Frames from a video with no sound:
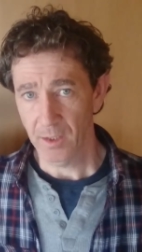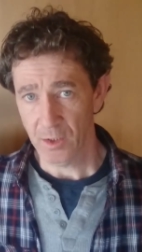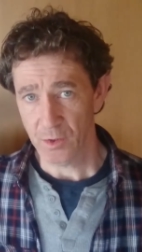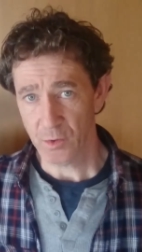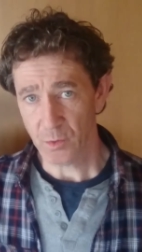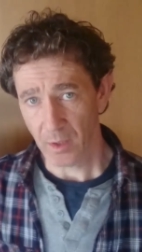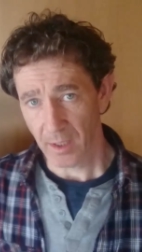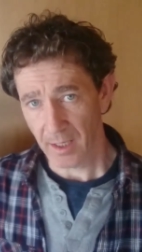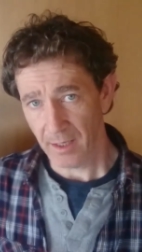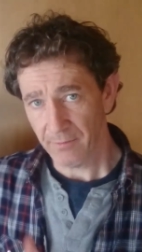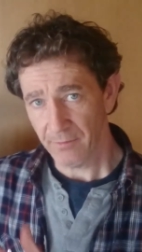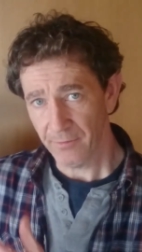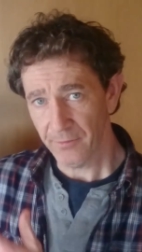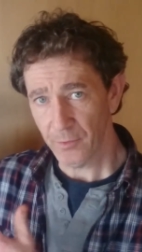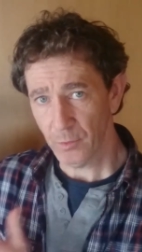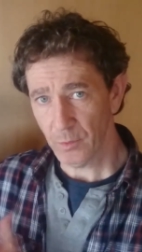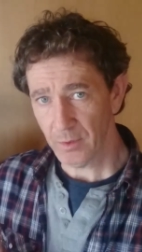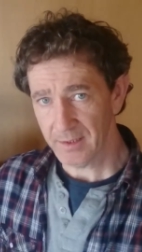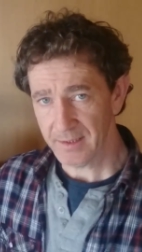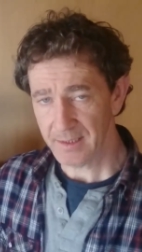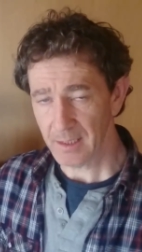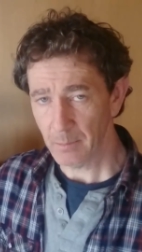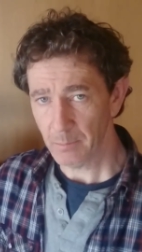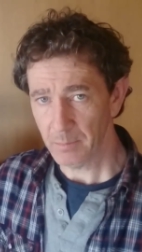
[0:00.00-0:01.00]
So, I have a few
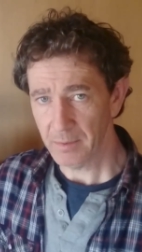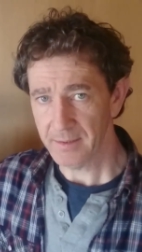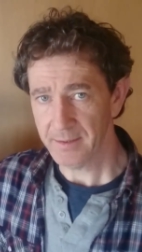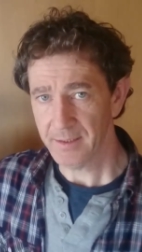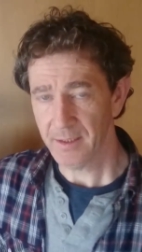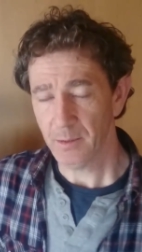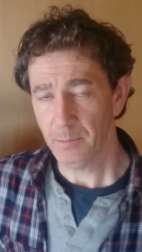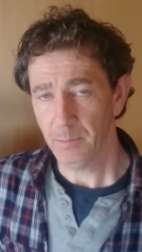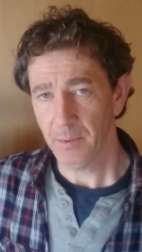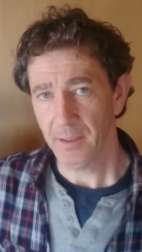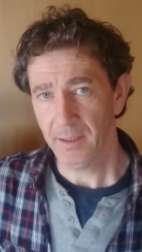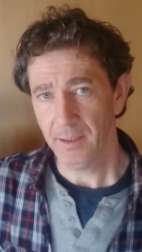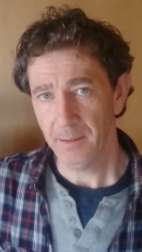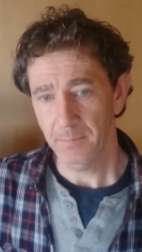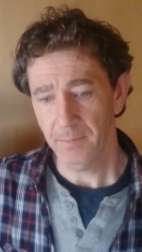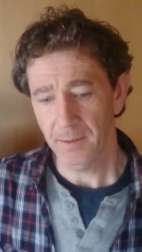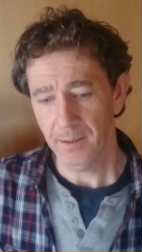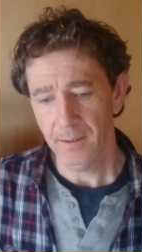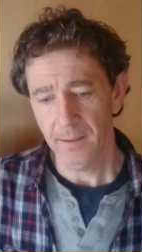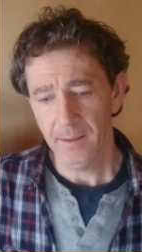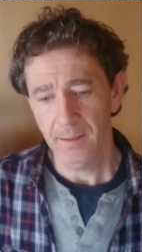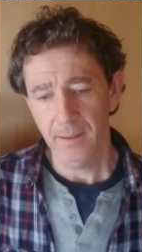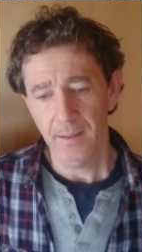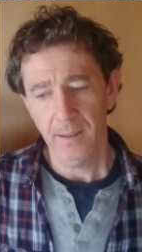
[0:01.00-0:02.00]
examples here behind me.